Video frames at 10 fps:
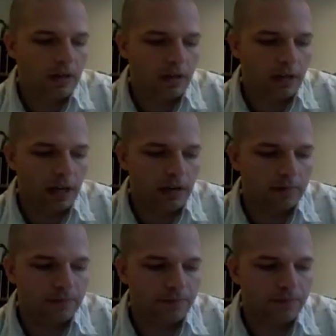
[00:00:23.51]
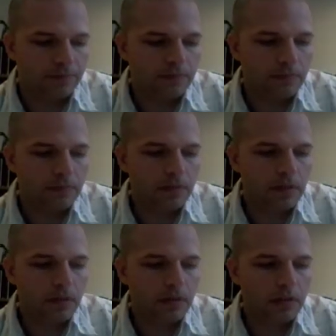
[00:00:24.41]
Now,
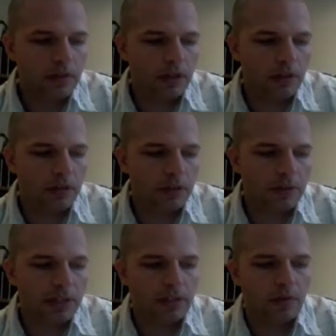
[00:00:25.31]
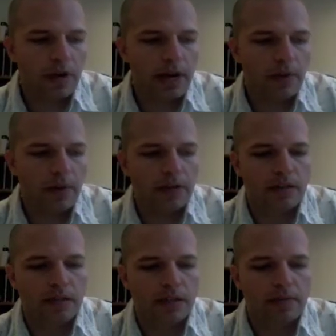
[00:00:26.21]
the only reason why I went
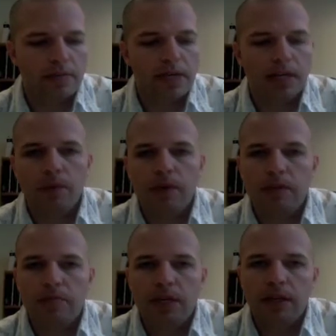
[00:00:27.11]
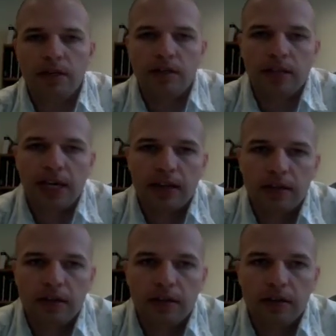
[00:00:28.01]
to this meeting was because at
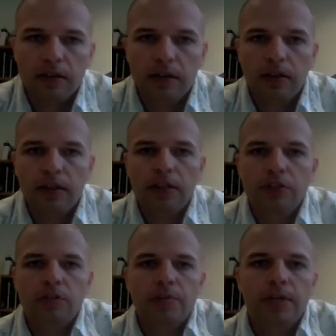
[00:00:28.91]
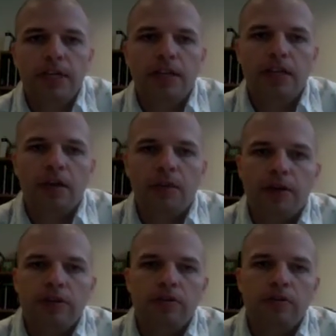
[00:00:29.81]
the initial meeting that I
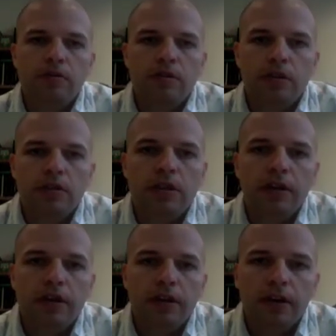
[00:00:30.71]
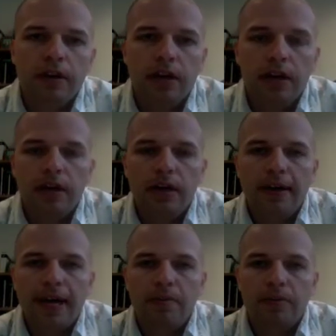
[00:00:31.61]
went to this year in
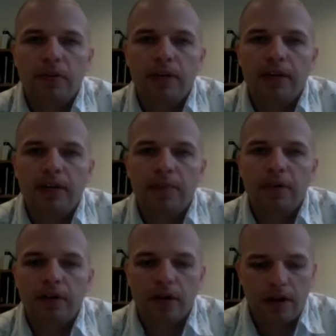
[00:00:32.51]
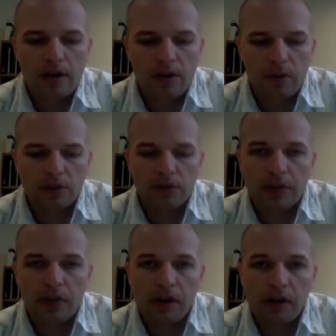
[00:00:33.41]
April in Kemmer was in
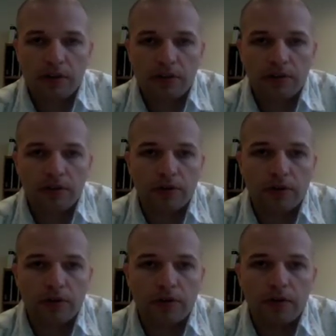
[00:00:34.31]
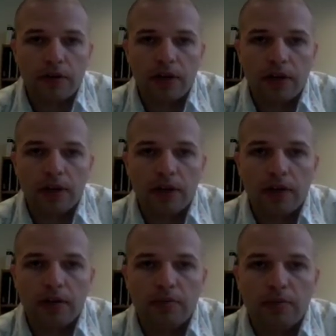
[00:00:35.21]
regards to
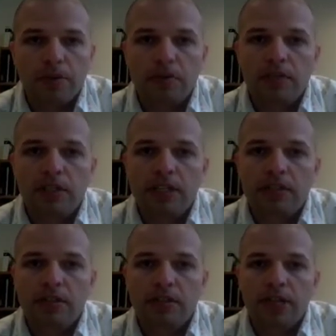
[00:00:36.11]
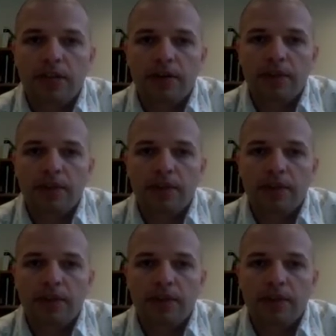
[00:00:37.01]
the proposed detention center.